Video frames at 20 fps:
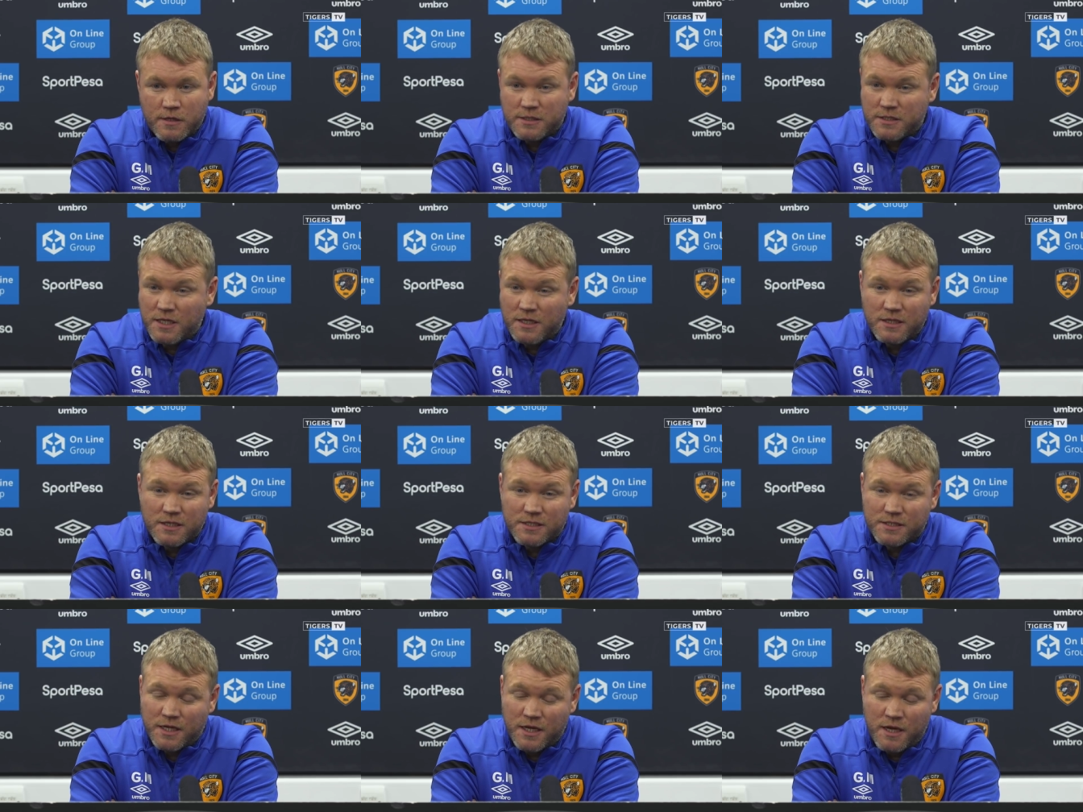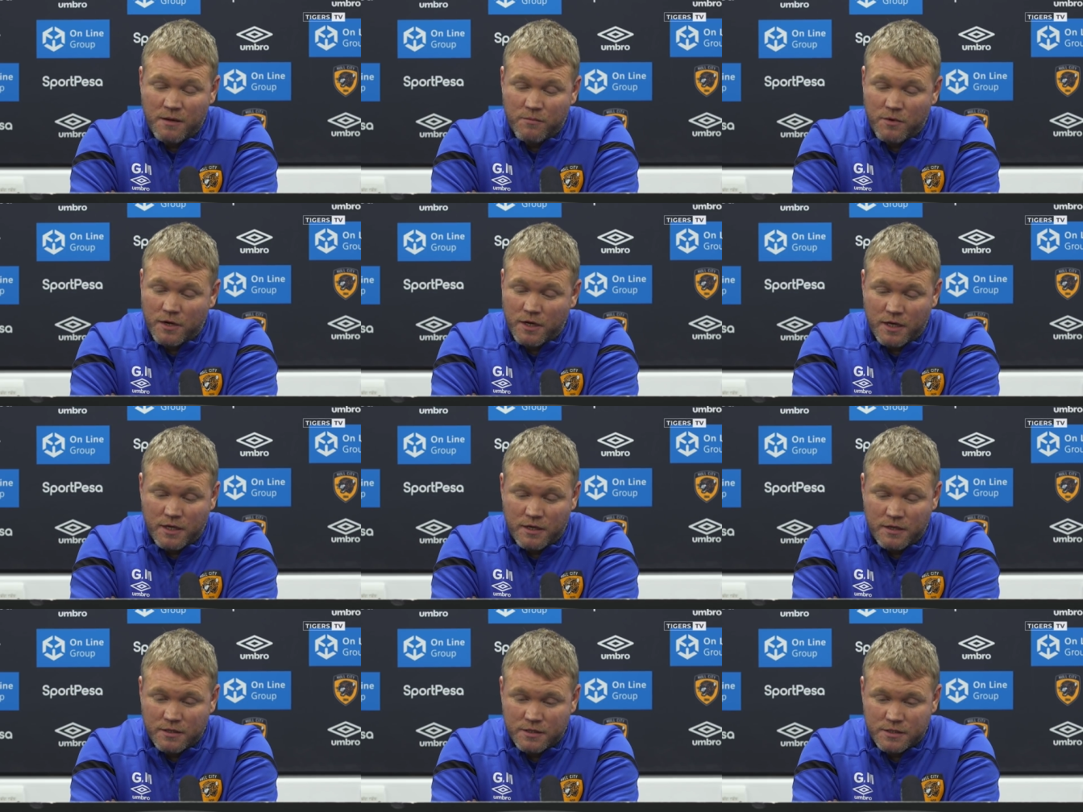Still the same,
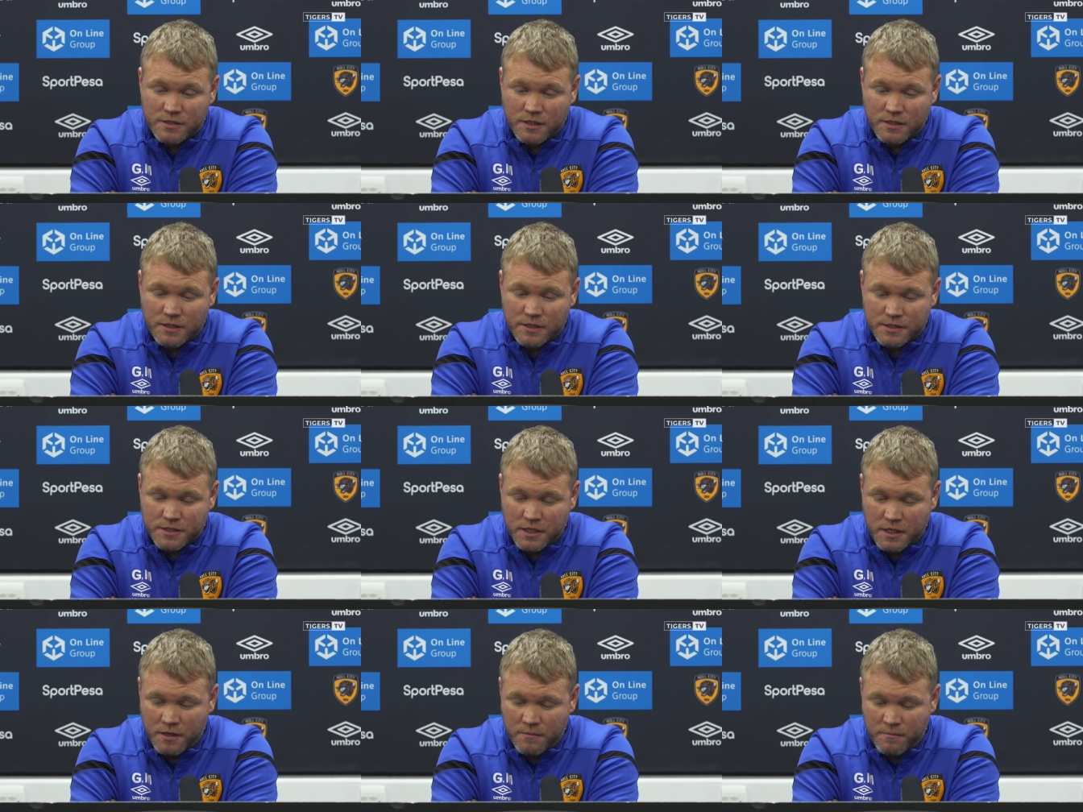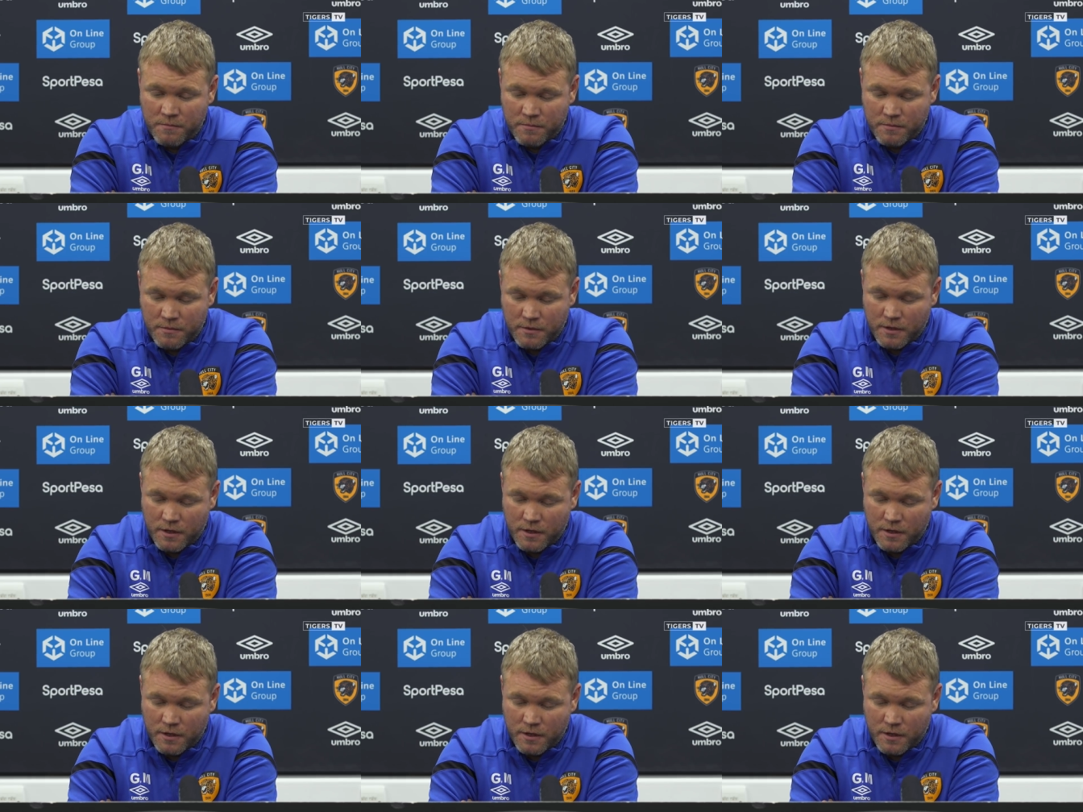really. Still the same.